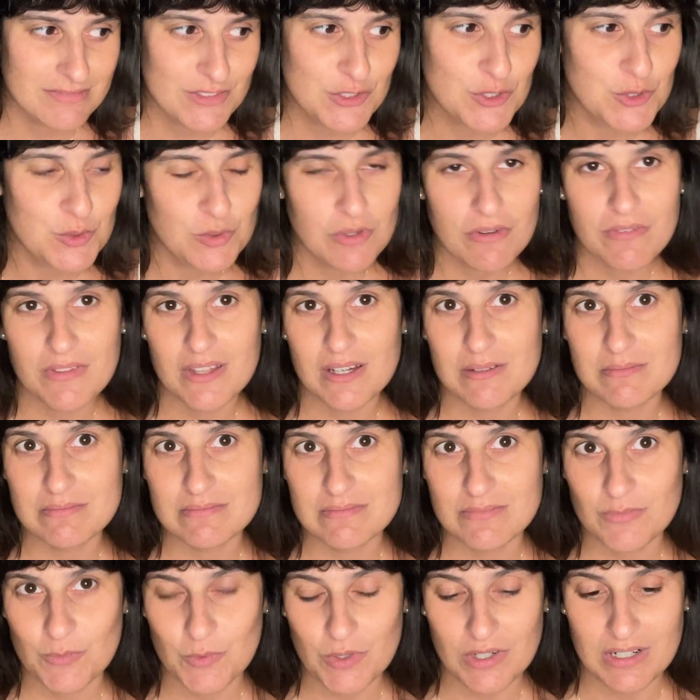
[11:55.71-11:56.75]
2 of
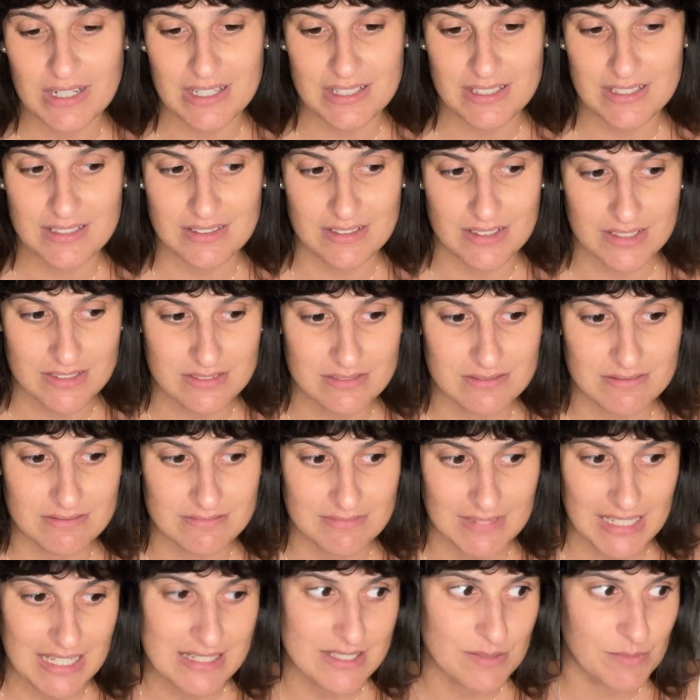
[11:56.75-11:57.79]
them were like in
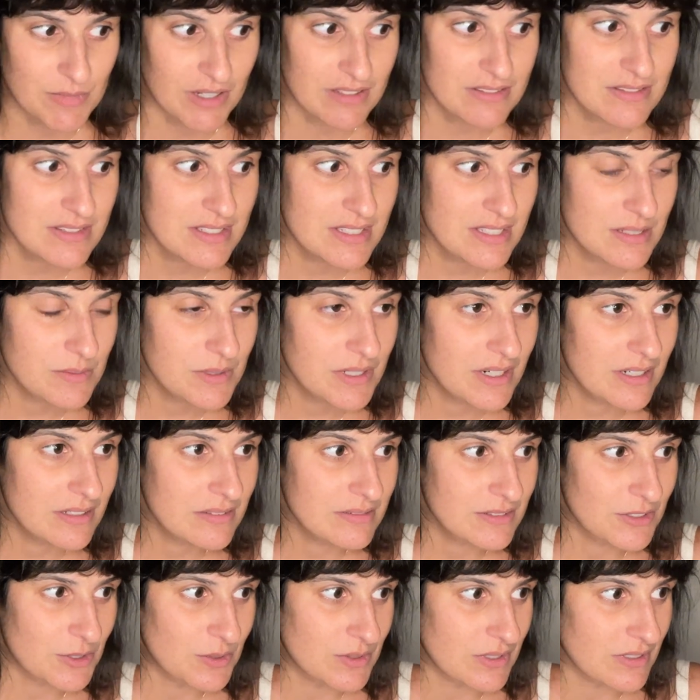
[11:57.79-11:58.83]
last month's TBR.
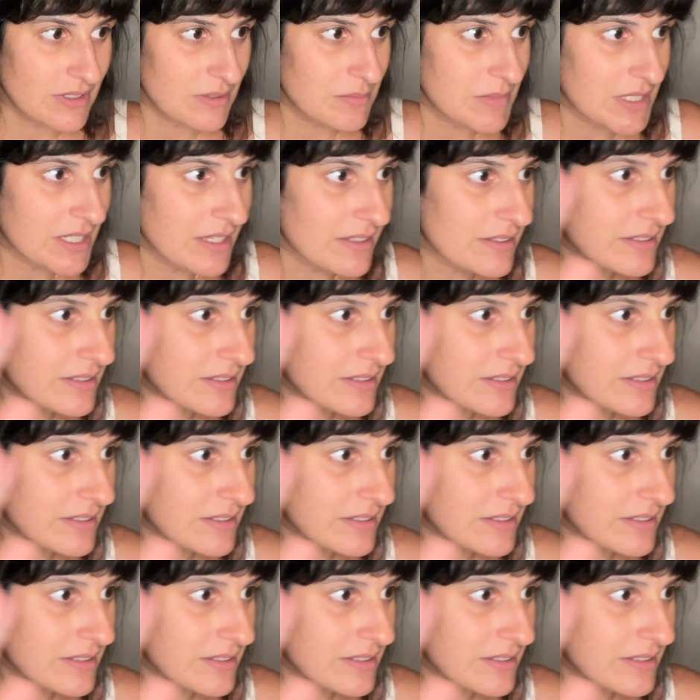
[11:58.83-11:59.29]
Hold on, let me get